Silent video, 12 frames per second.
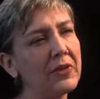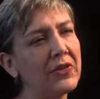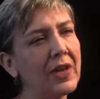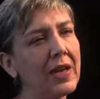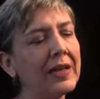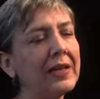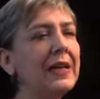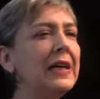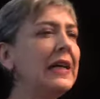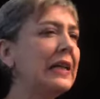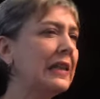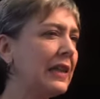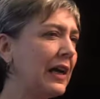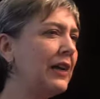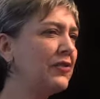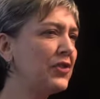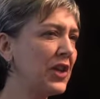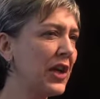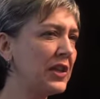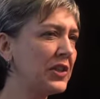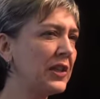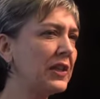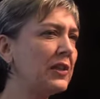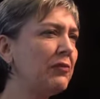as, say,
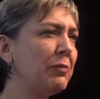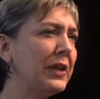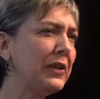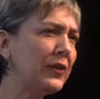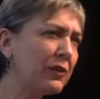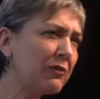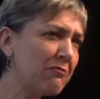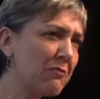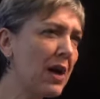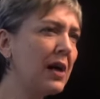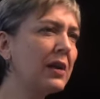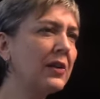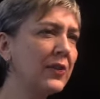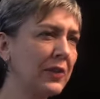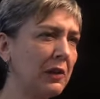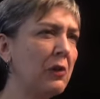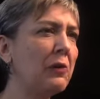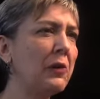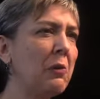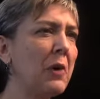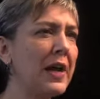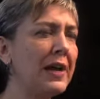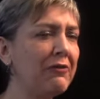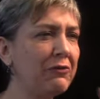life-changing, that have been sort of markers along the
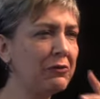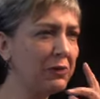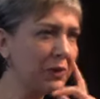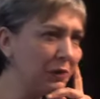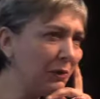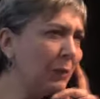way for you?